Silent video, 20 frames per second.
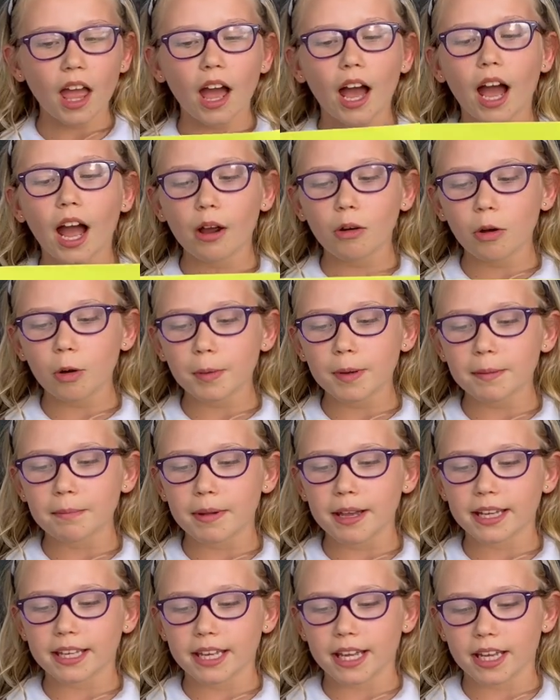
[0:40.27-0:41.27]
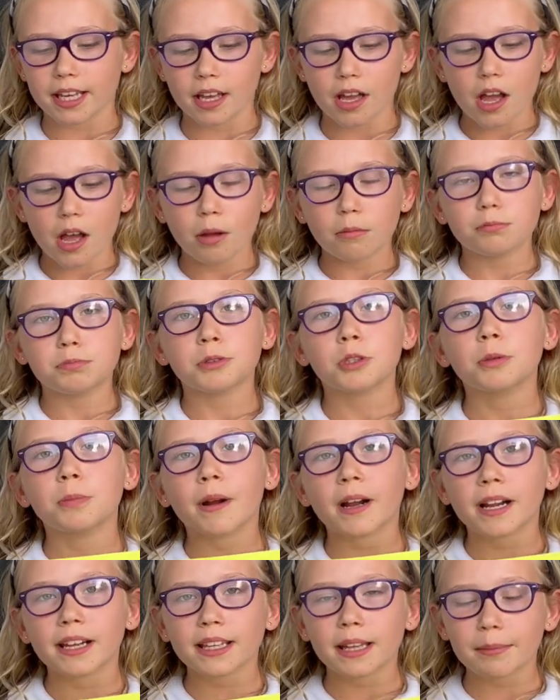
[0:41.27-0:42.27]
I will be making
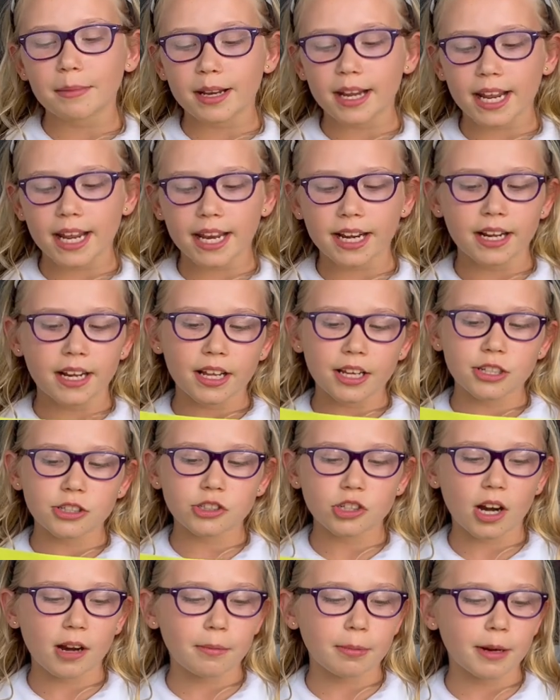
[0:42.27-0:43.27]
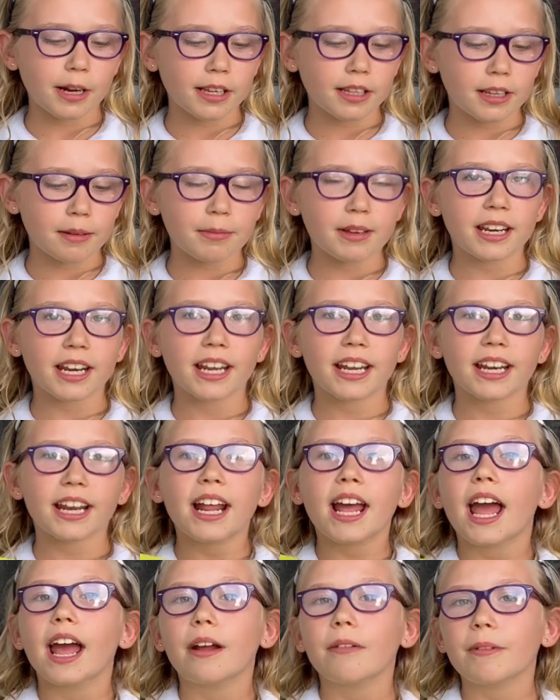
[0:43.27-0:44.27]
blueberry lemonade, strawberry lemonade,
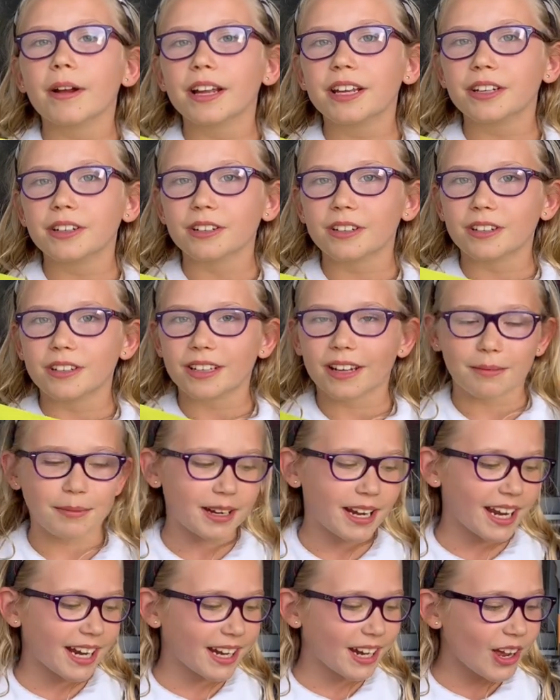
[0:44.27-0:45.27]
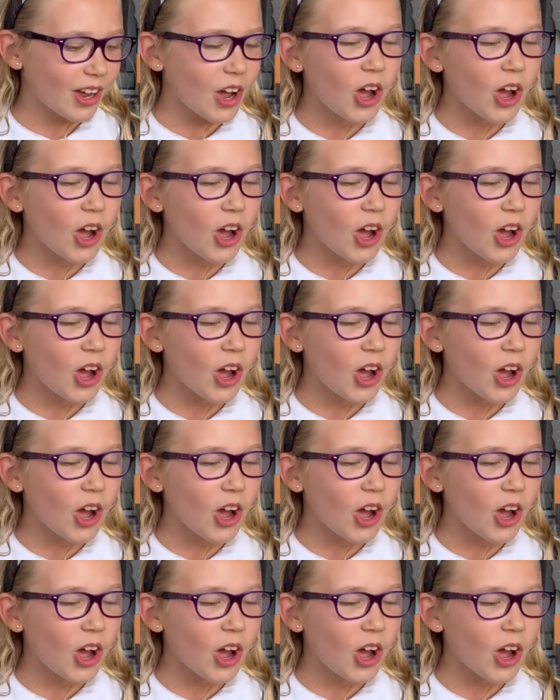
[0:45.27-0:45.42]
and regular lemonade.